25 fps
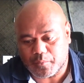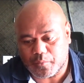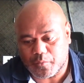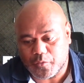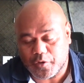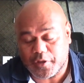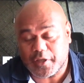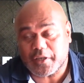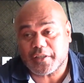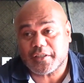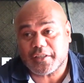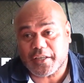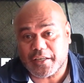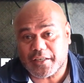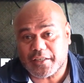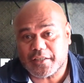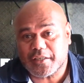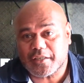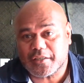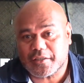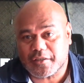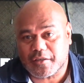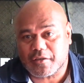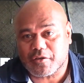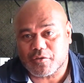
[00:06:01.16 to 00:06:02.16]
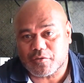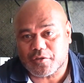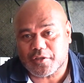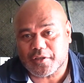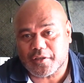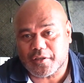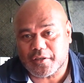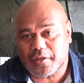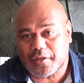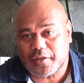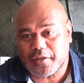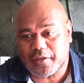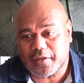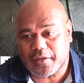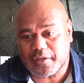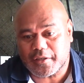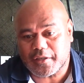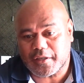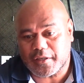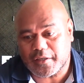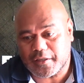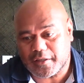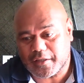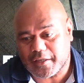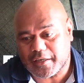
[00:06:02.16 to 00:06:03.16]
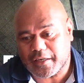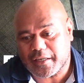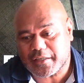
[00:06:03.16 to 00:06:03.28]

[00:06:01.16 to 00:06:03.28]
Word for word: more than ten years coaching the in the, in the